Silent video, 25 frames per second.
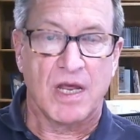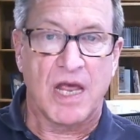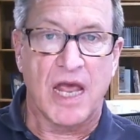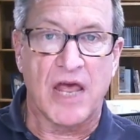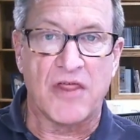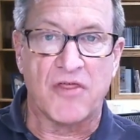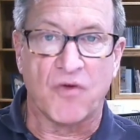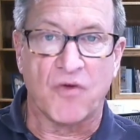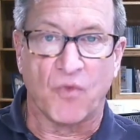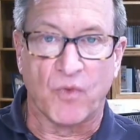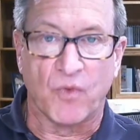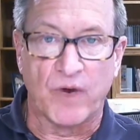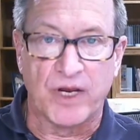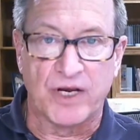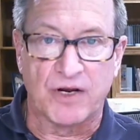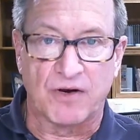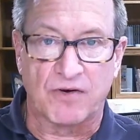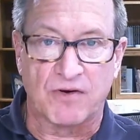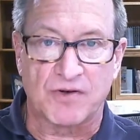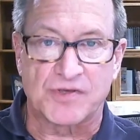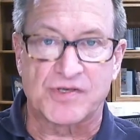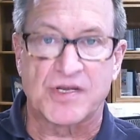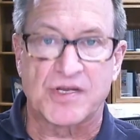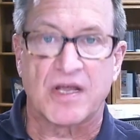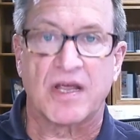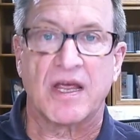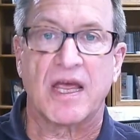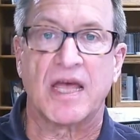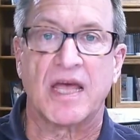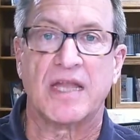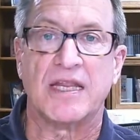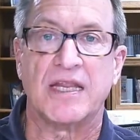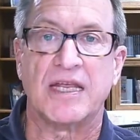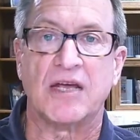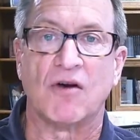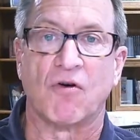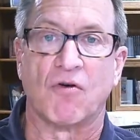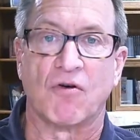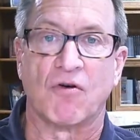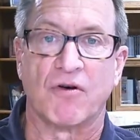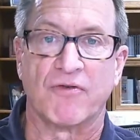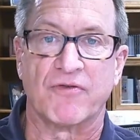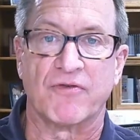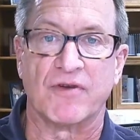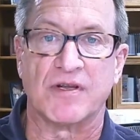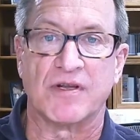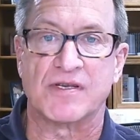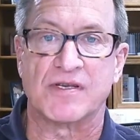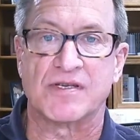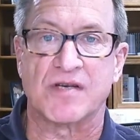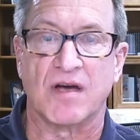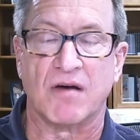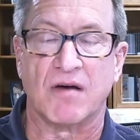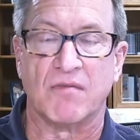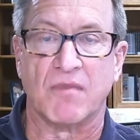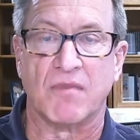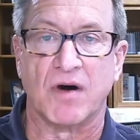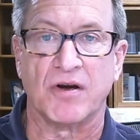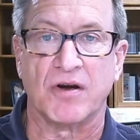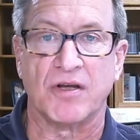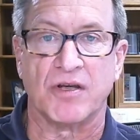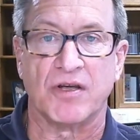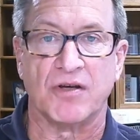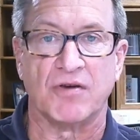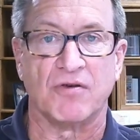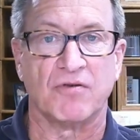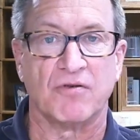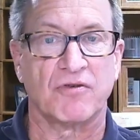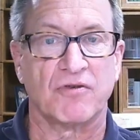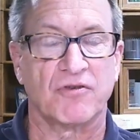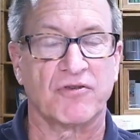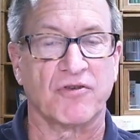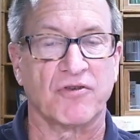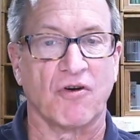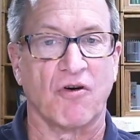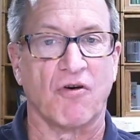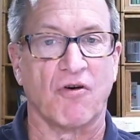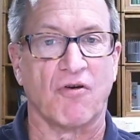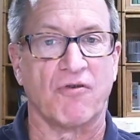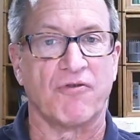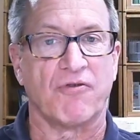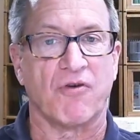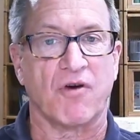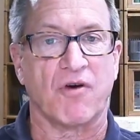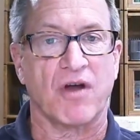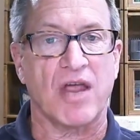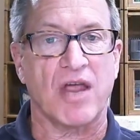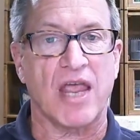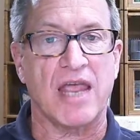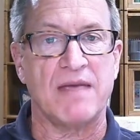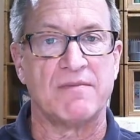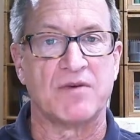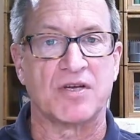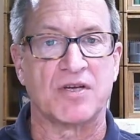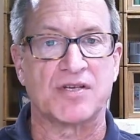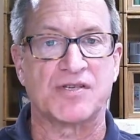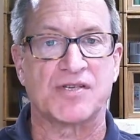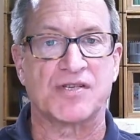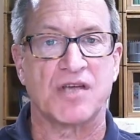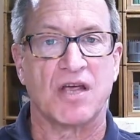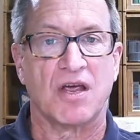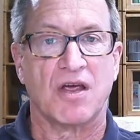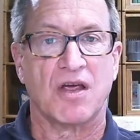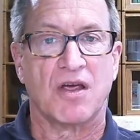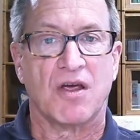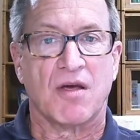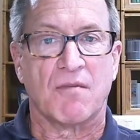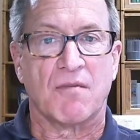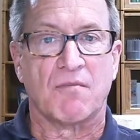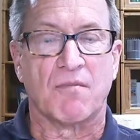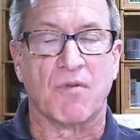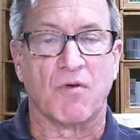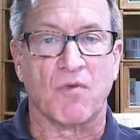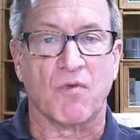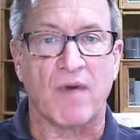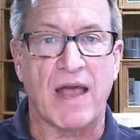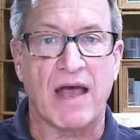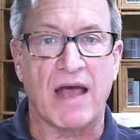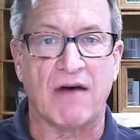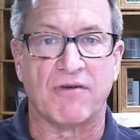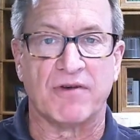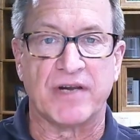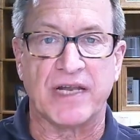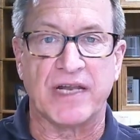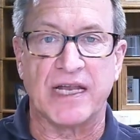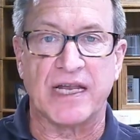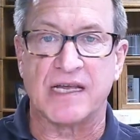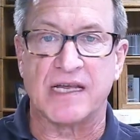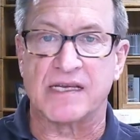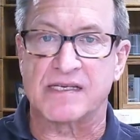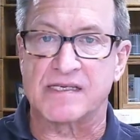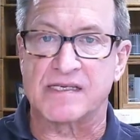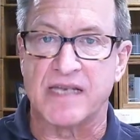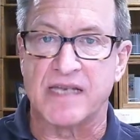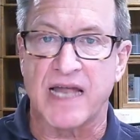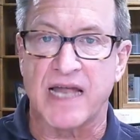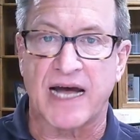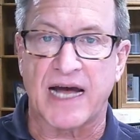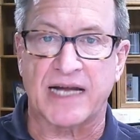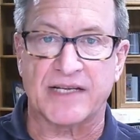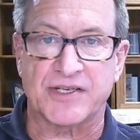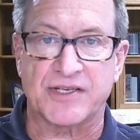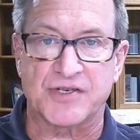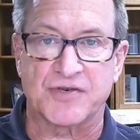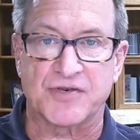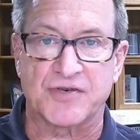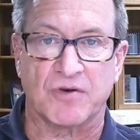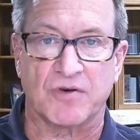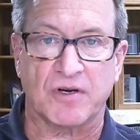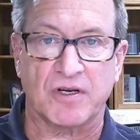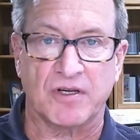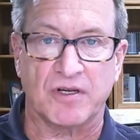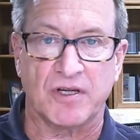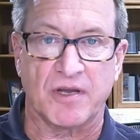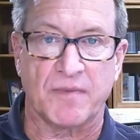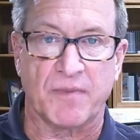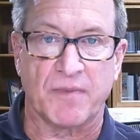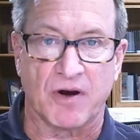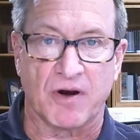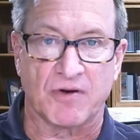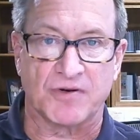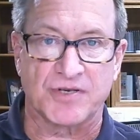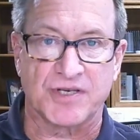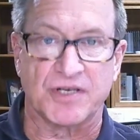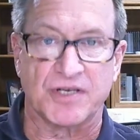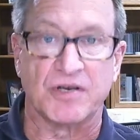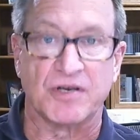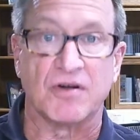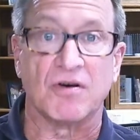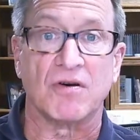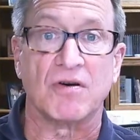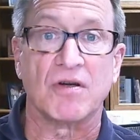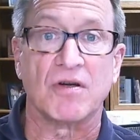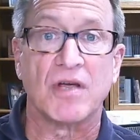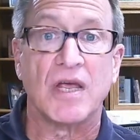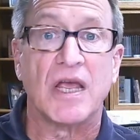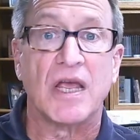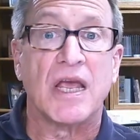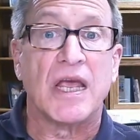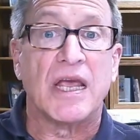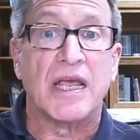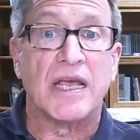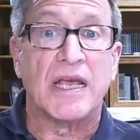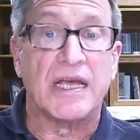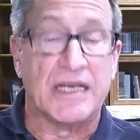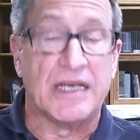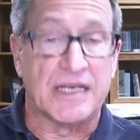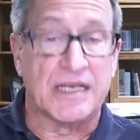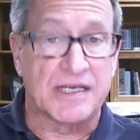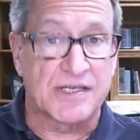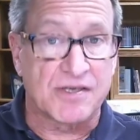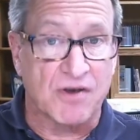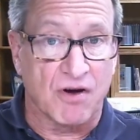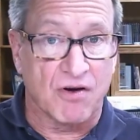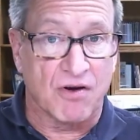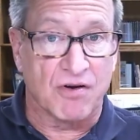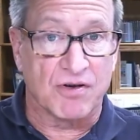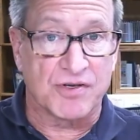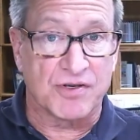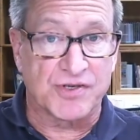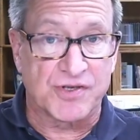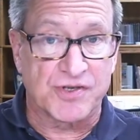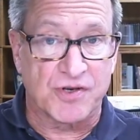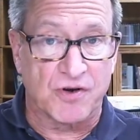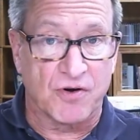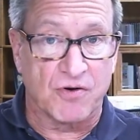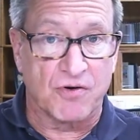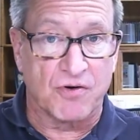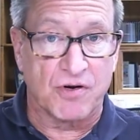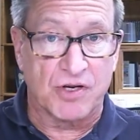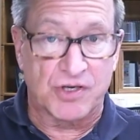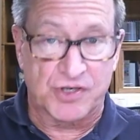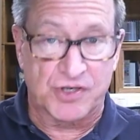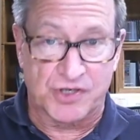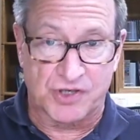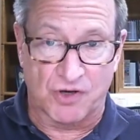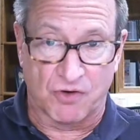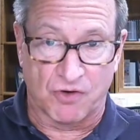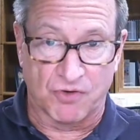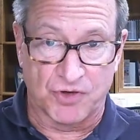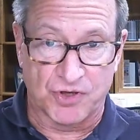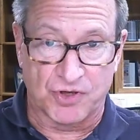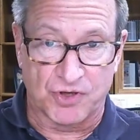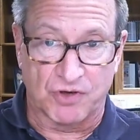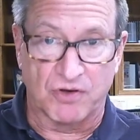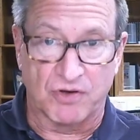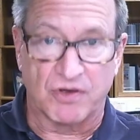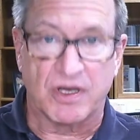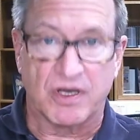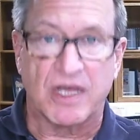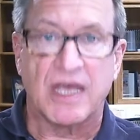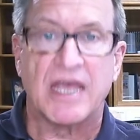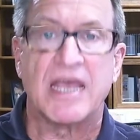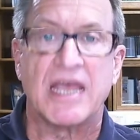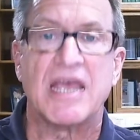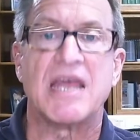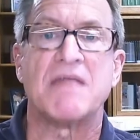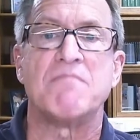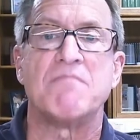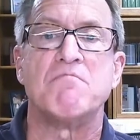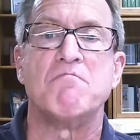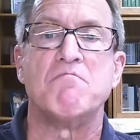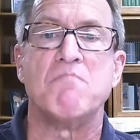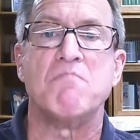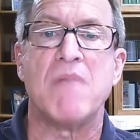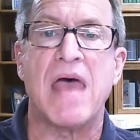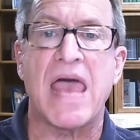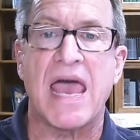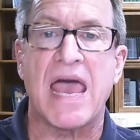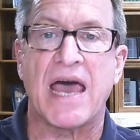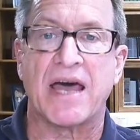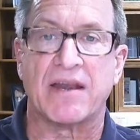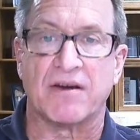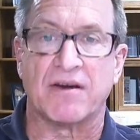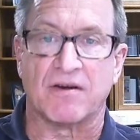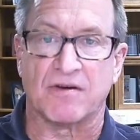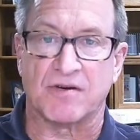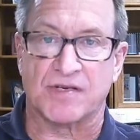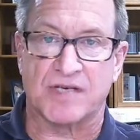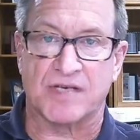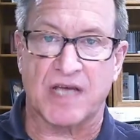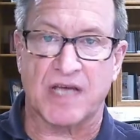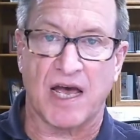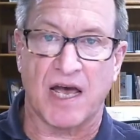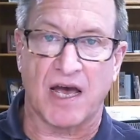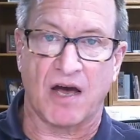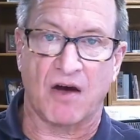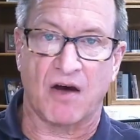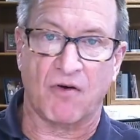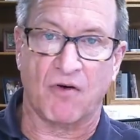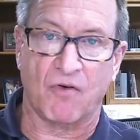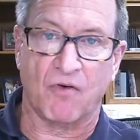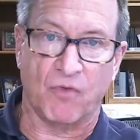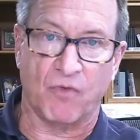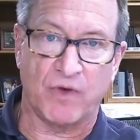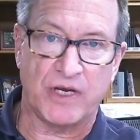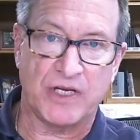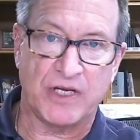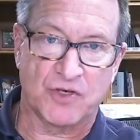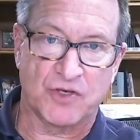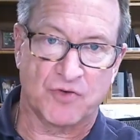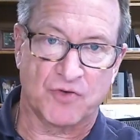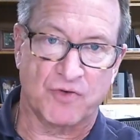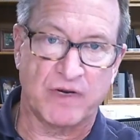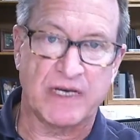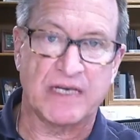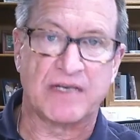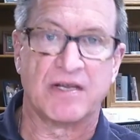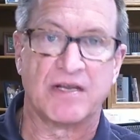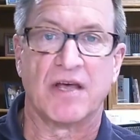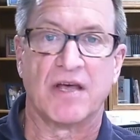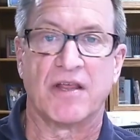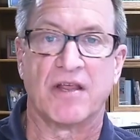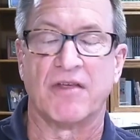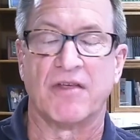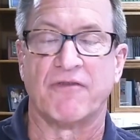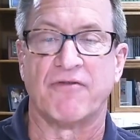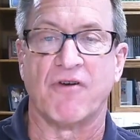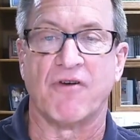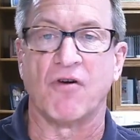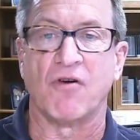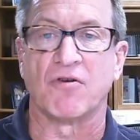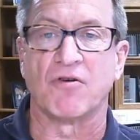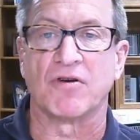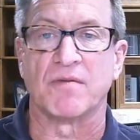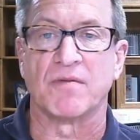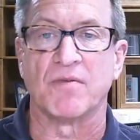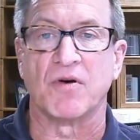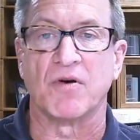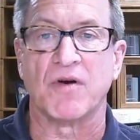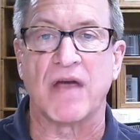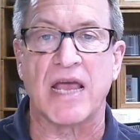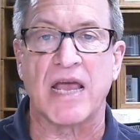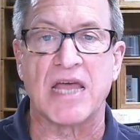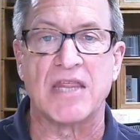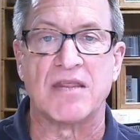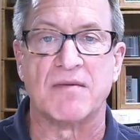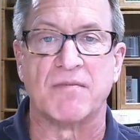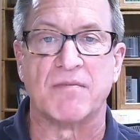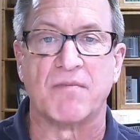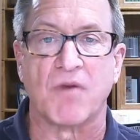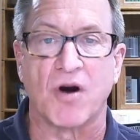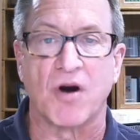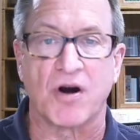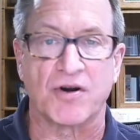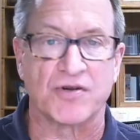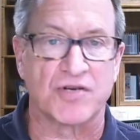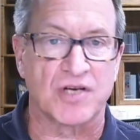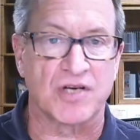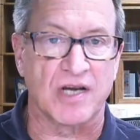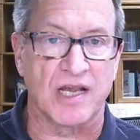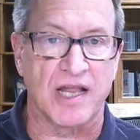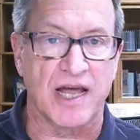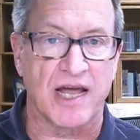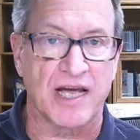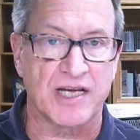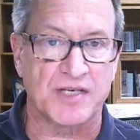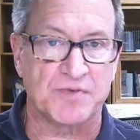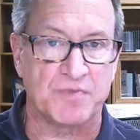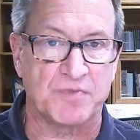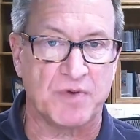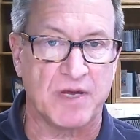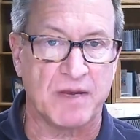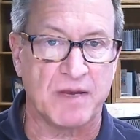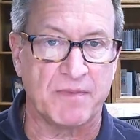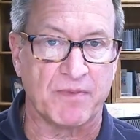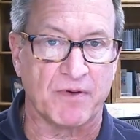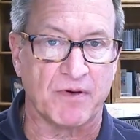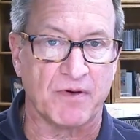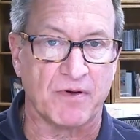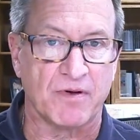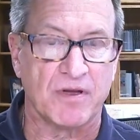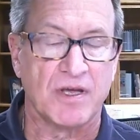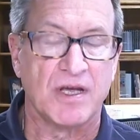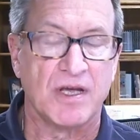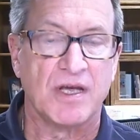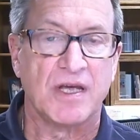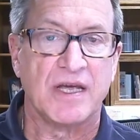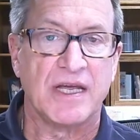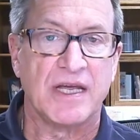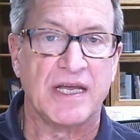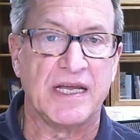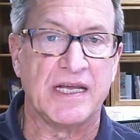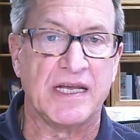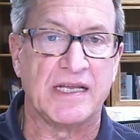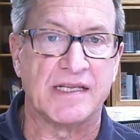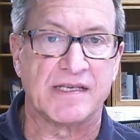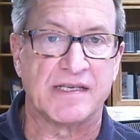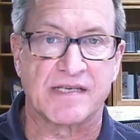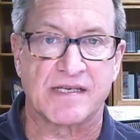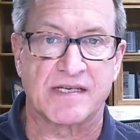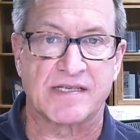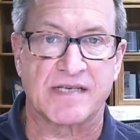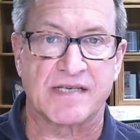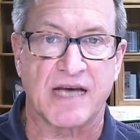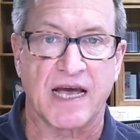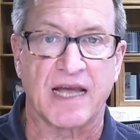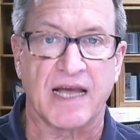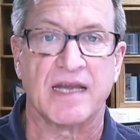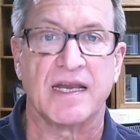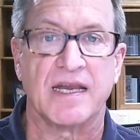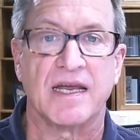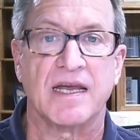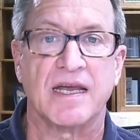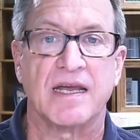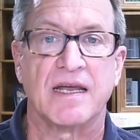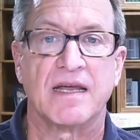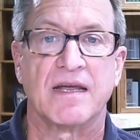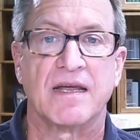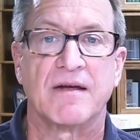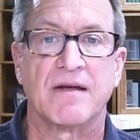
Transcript: and the widows and the orphans among you. So for Amos, morality is not strictly personal. It is also social. It matters how we treat the vulnerable and the marginalized people in society.